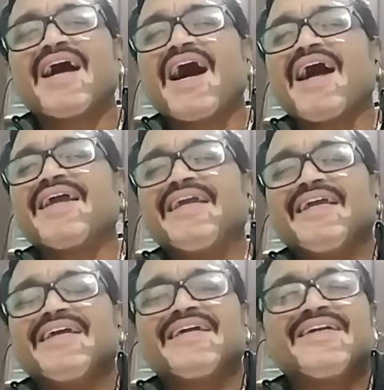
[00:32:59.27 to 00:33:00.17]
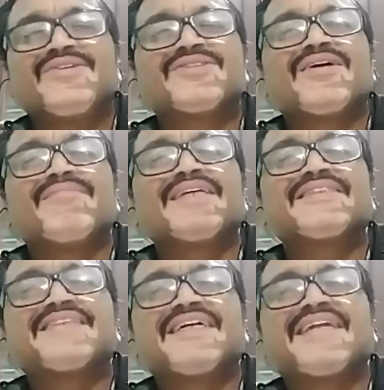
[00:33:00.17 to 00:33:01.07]
I, to some
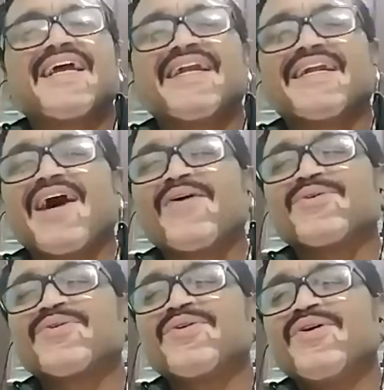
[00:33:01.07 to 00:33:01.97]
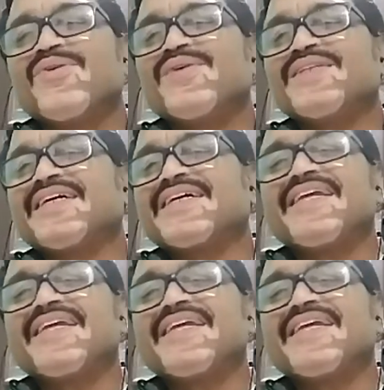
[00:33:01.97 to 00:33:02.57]
extent, endowed with a